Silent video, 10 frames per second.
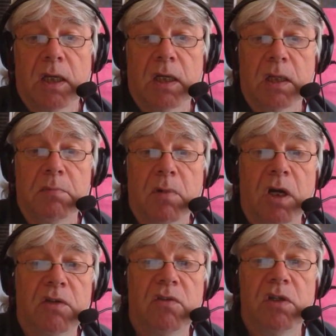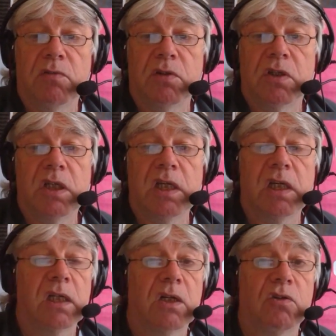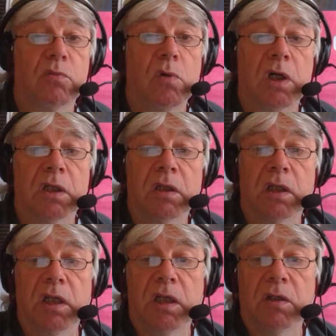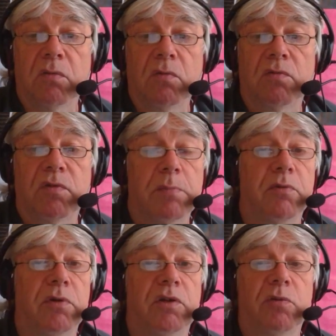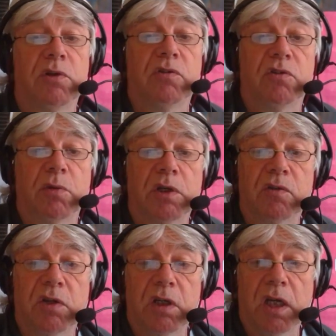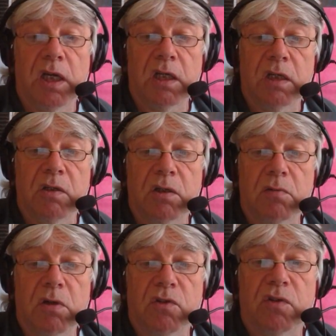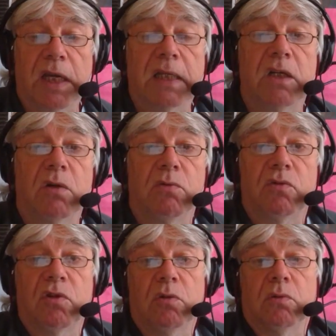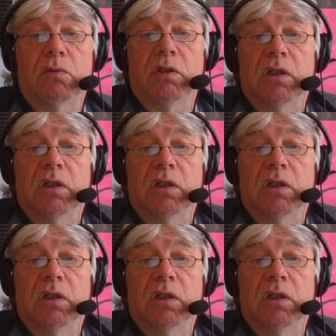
I delivered the last one in February 2020, and rather sadly, I was told